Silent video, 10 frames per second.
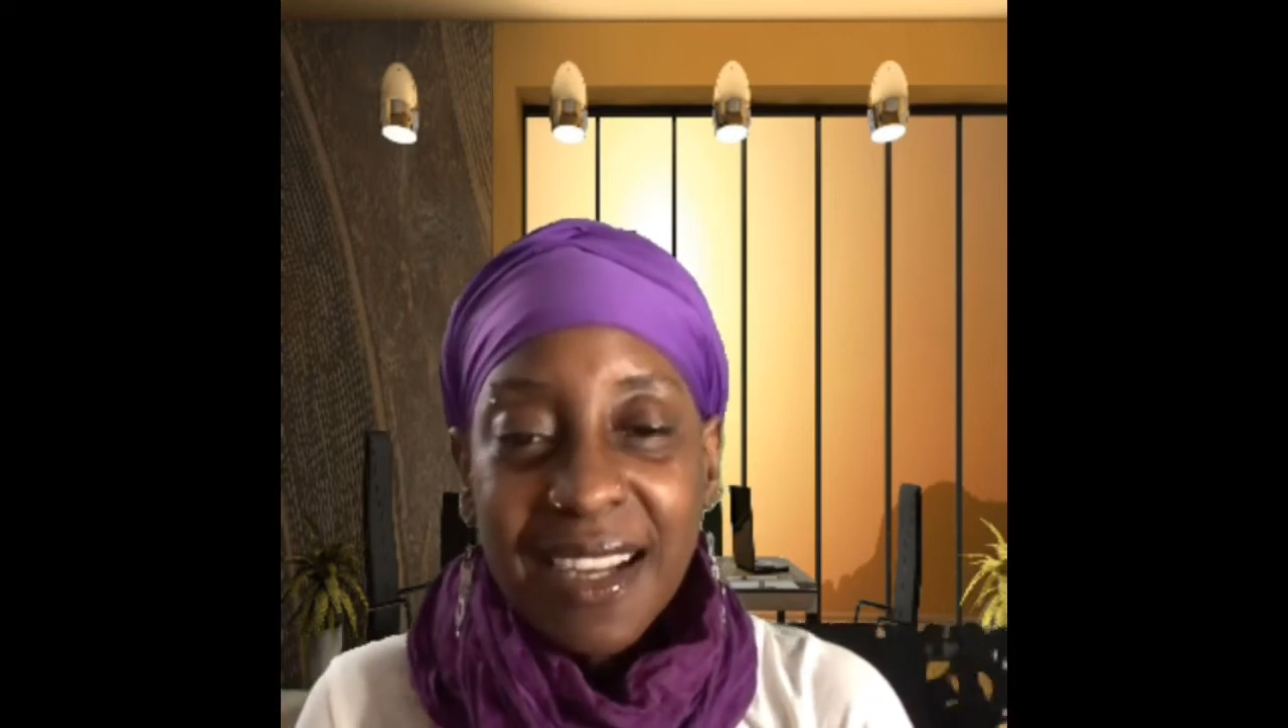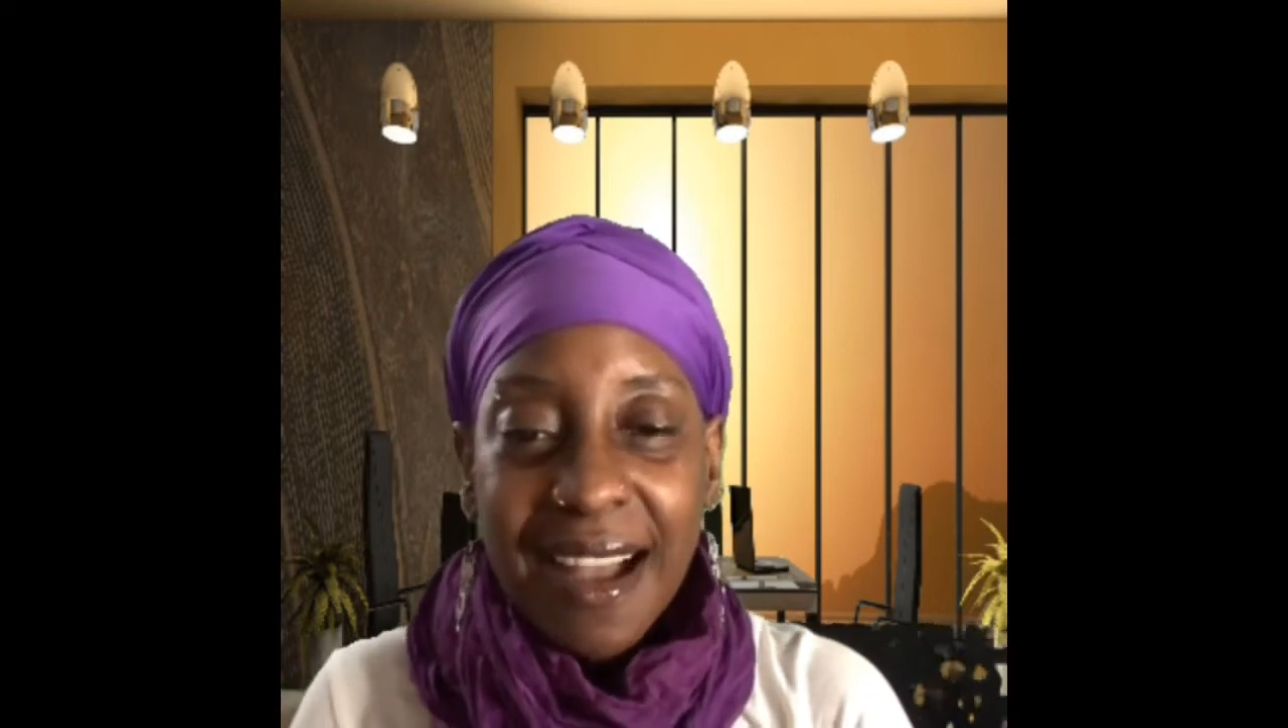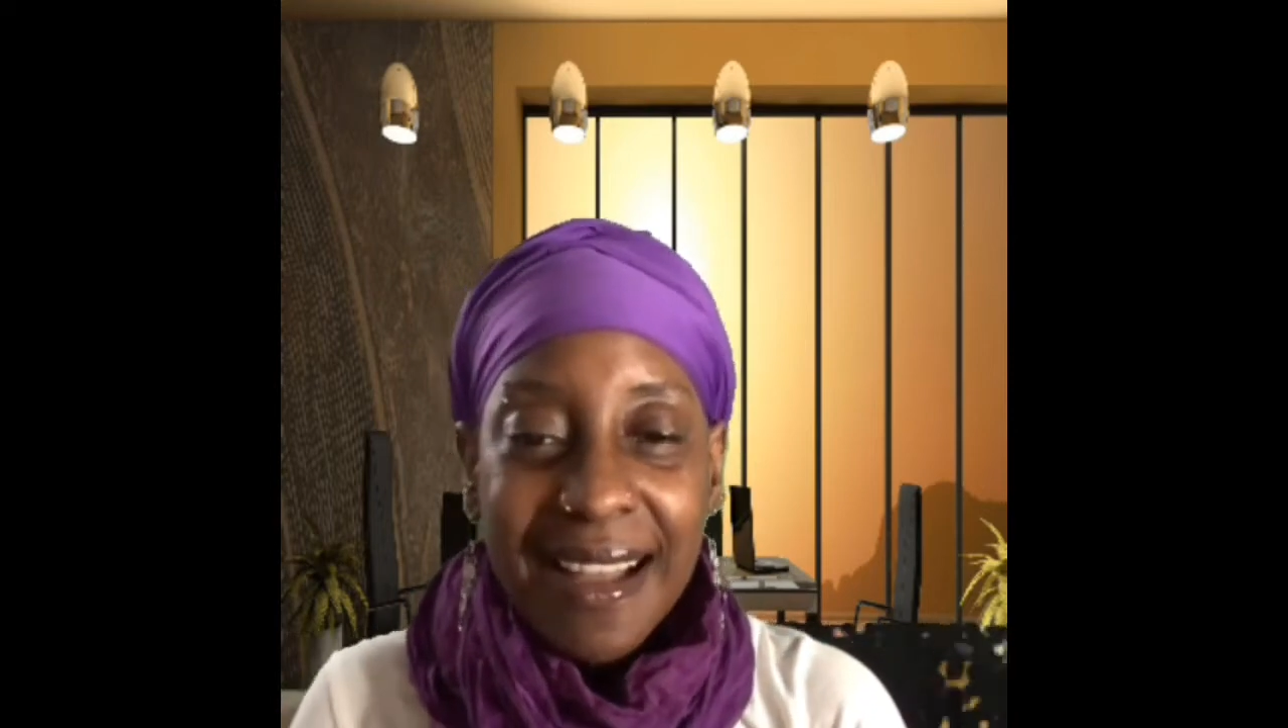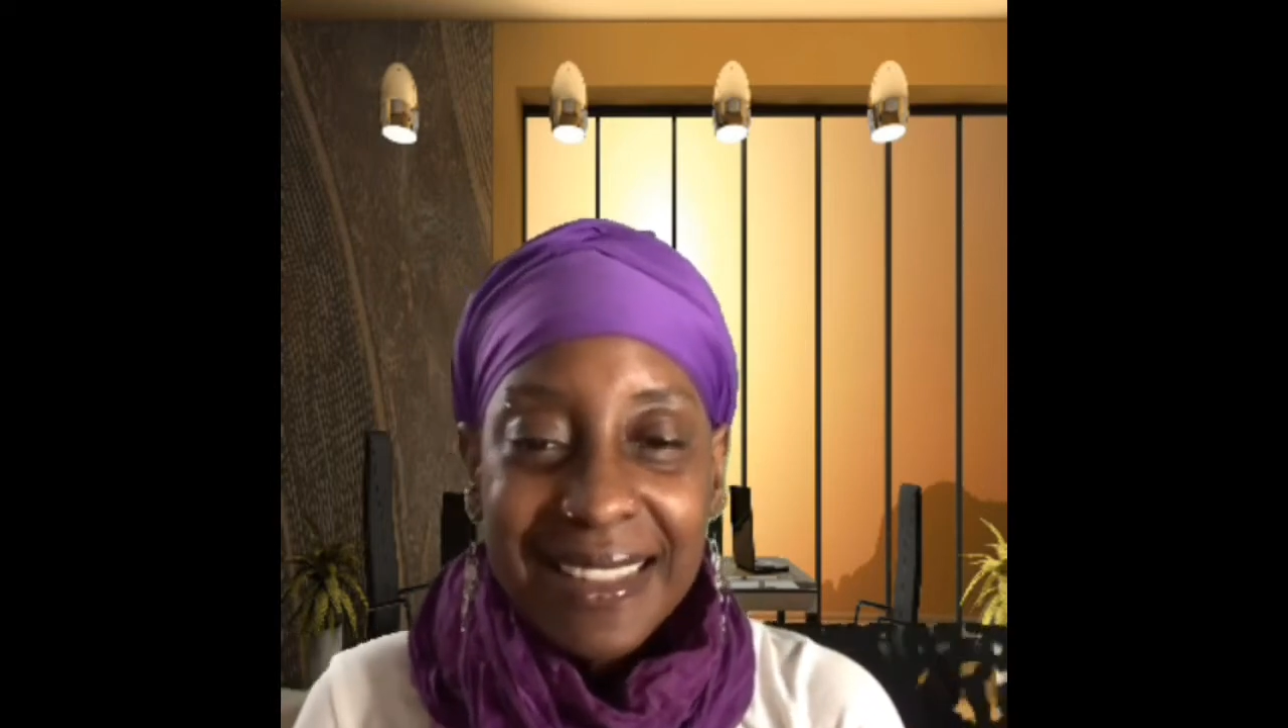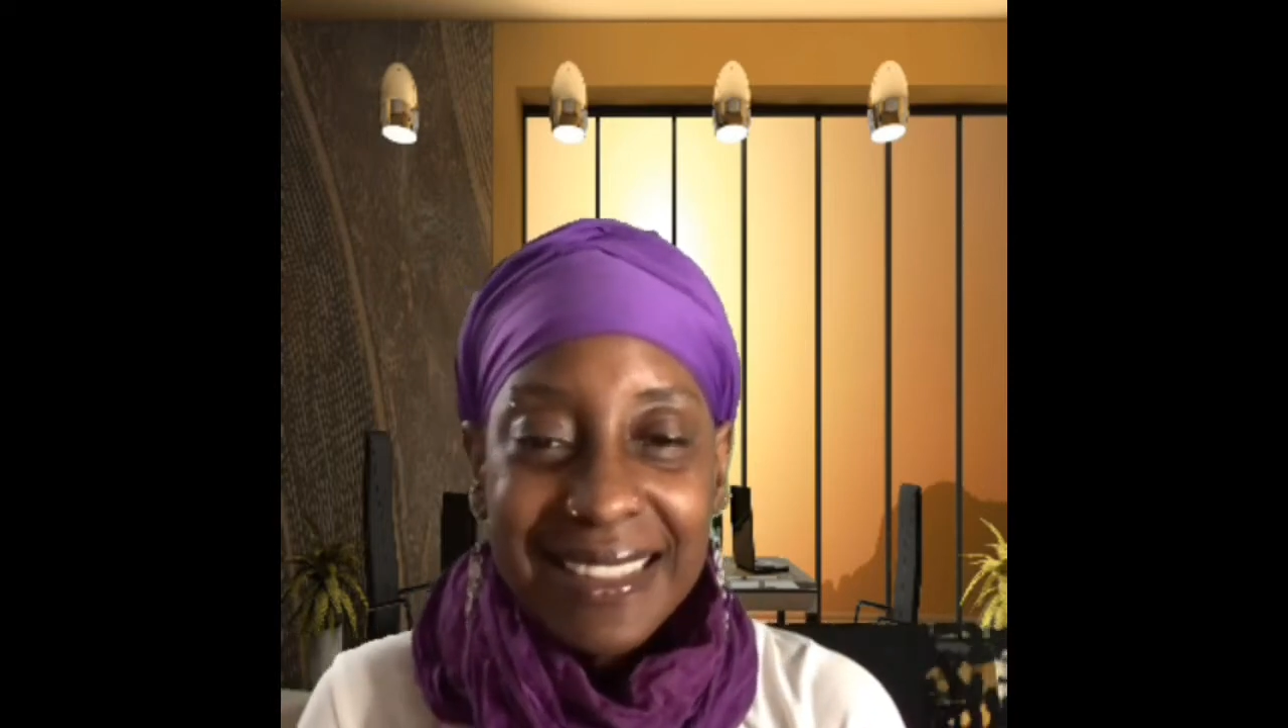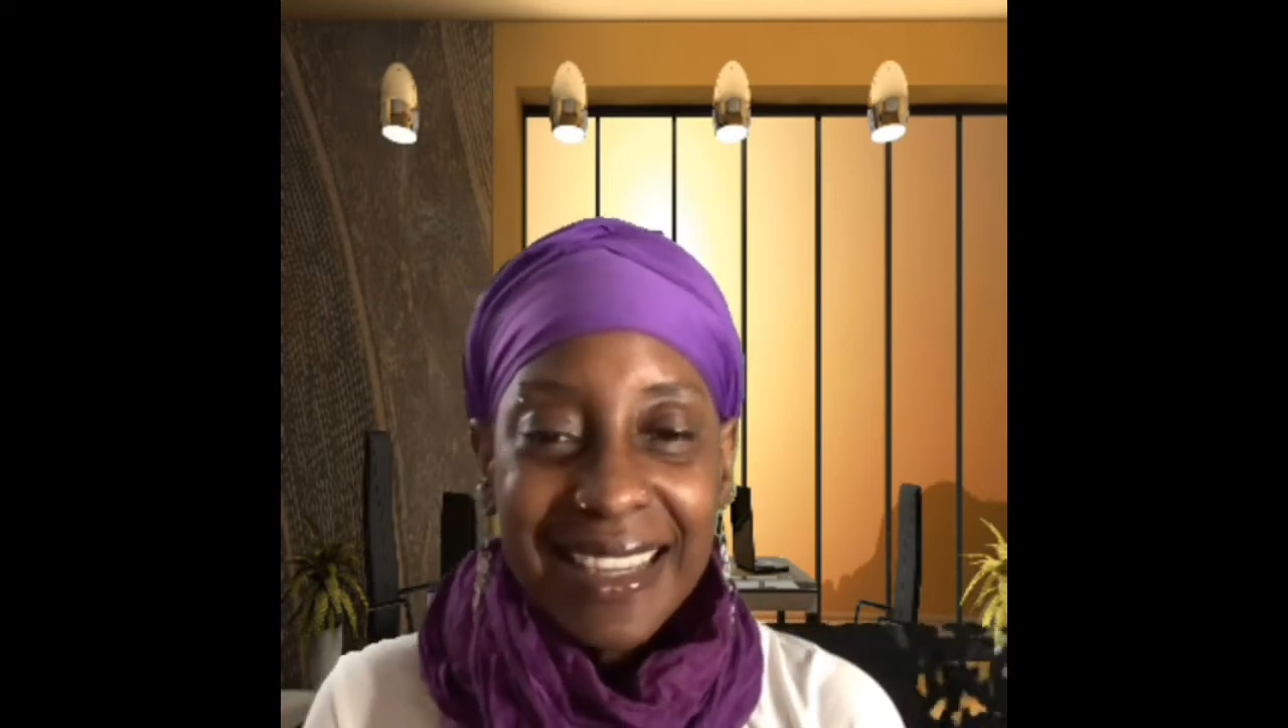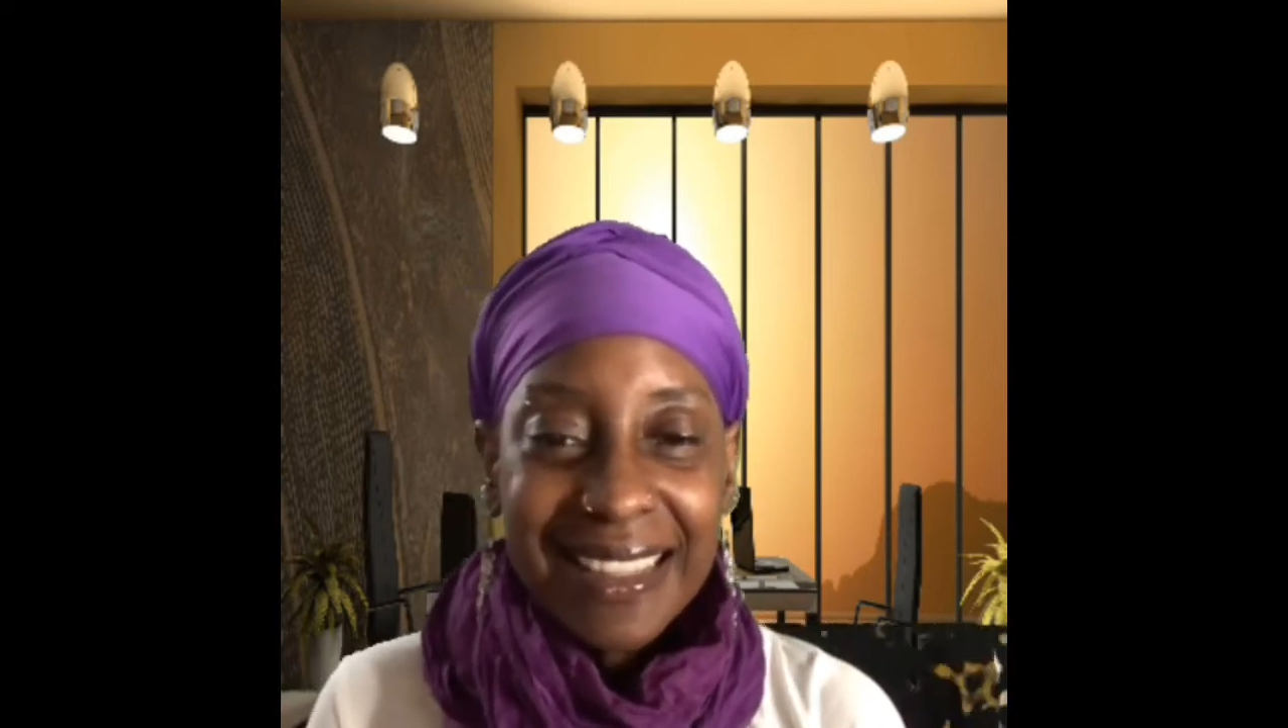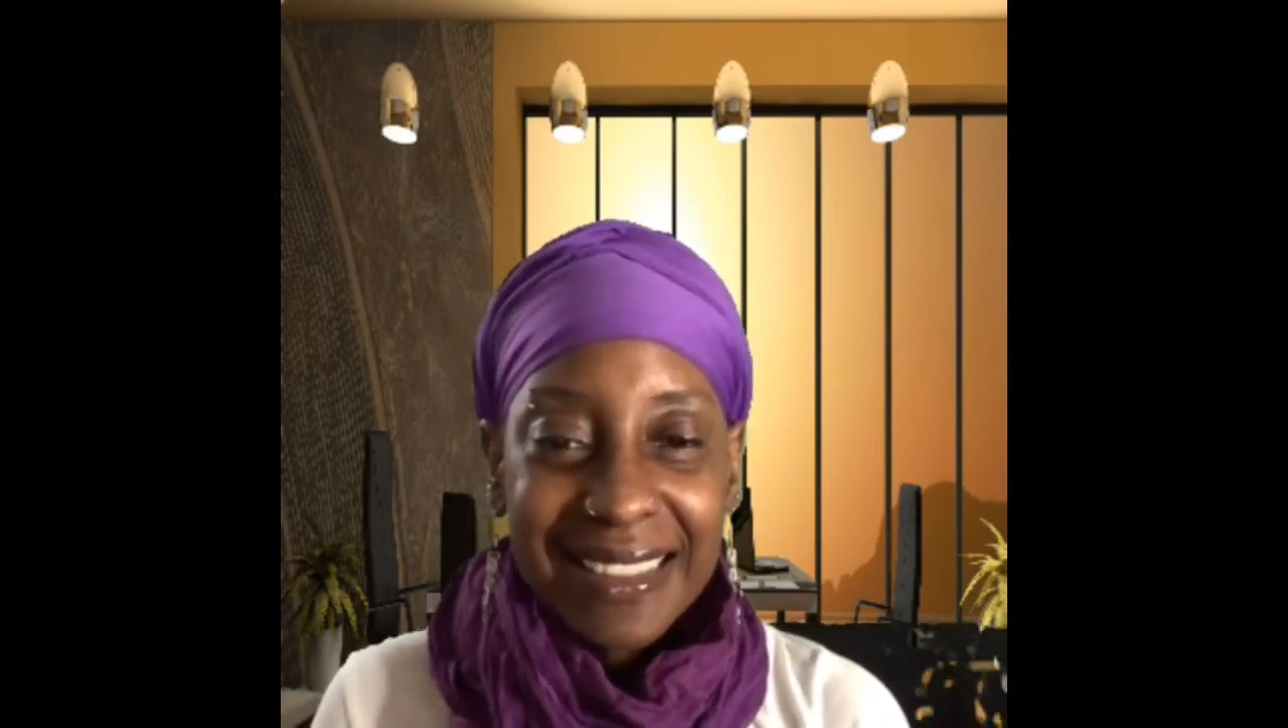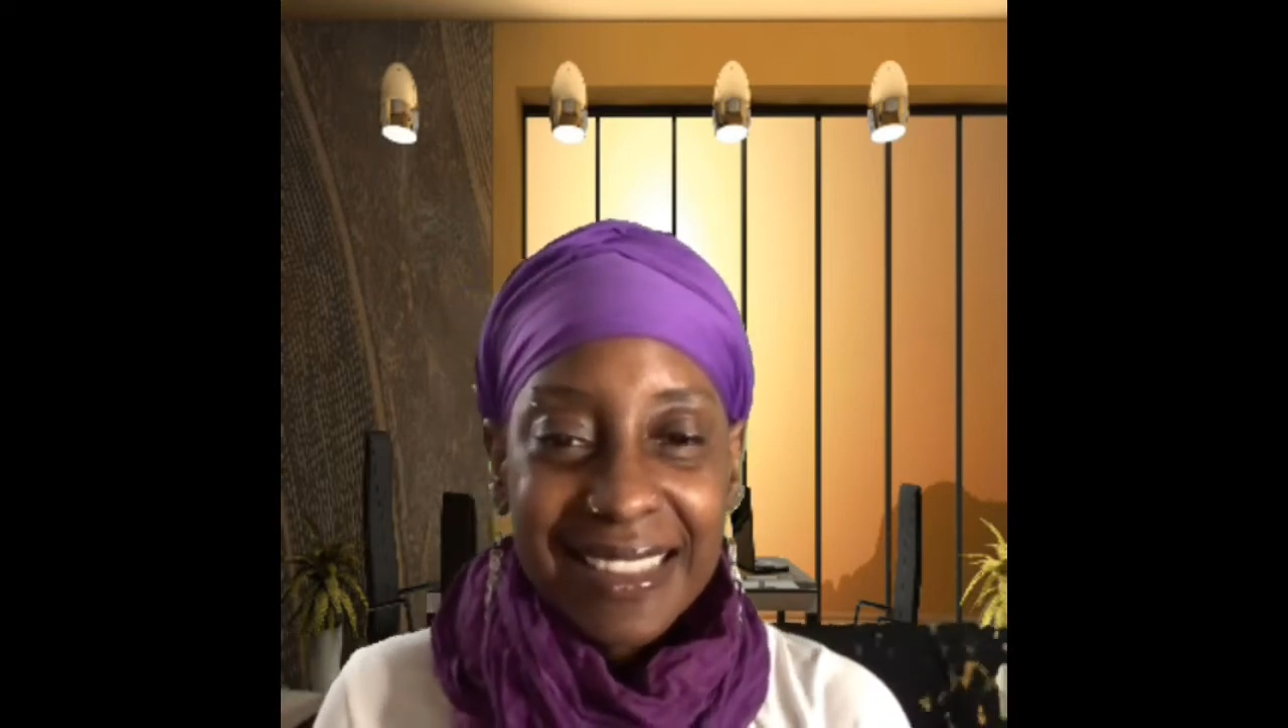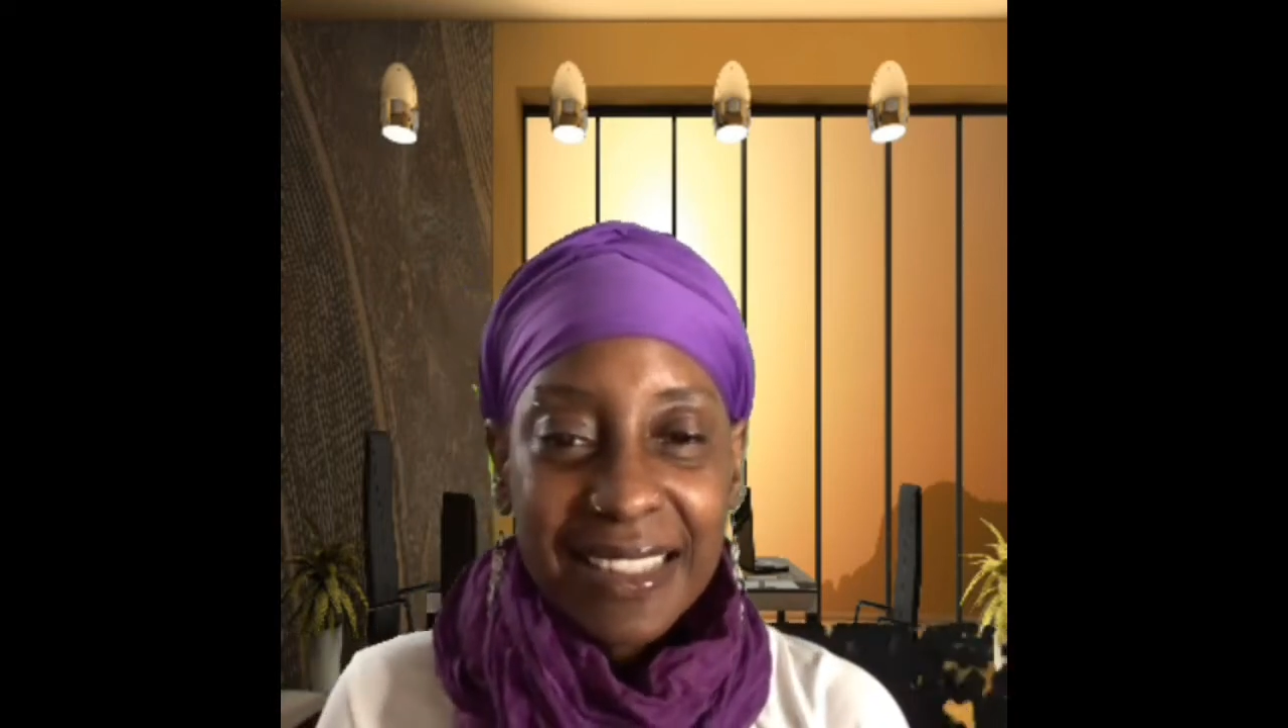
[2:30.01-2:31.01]

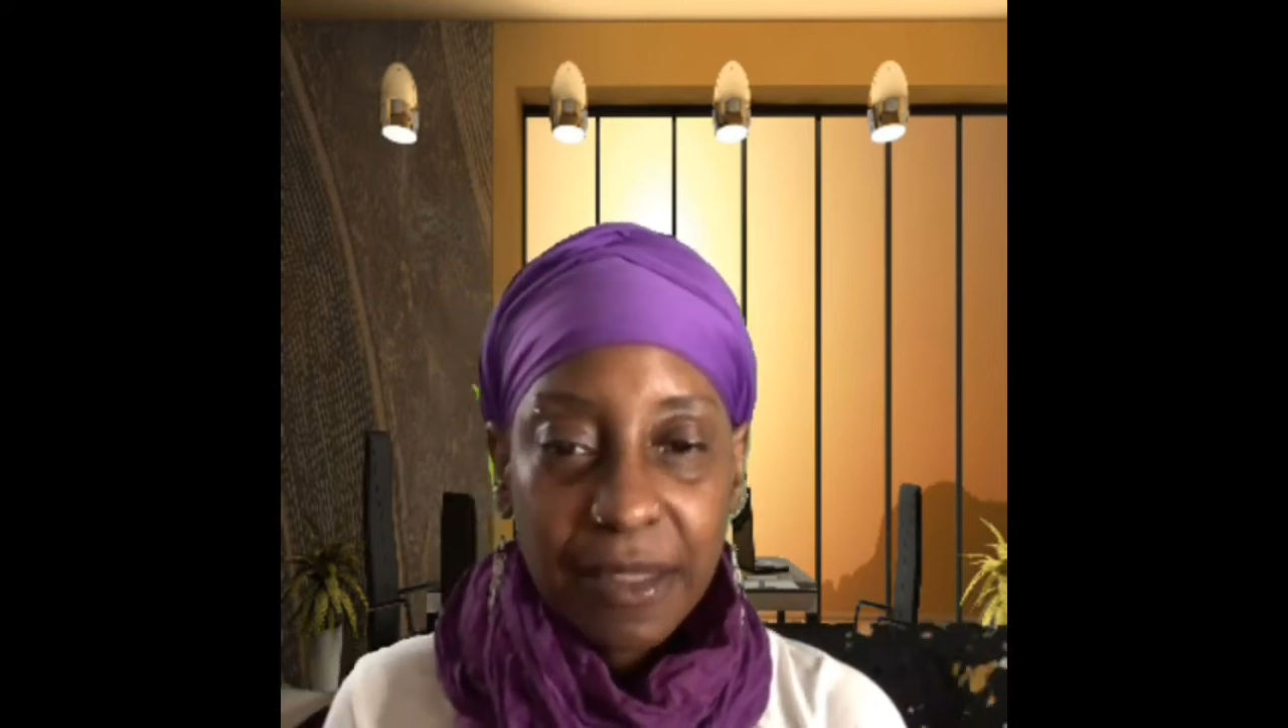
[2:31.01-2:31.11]
content,